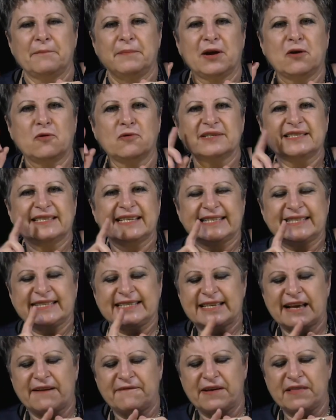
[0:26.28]
because the
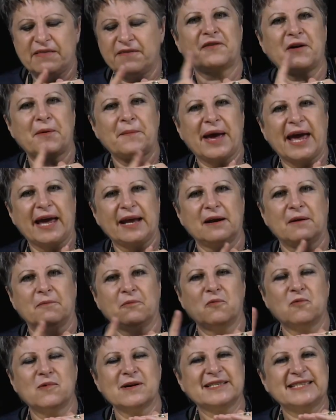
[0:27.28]
seventh from
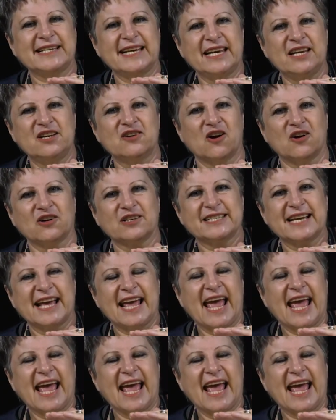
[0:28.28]
Adam was Enoch,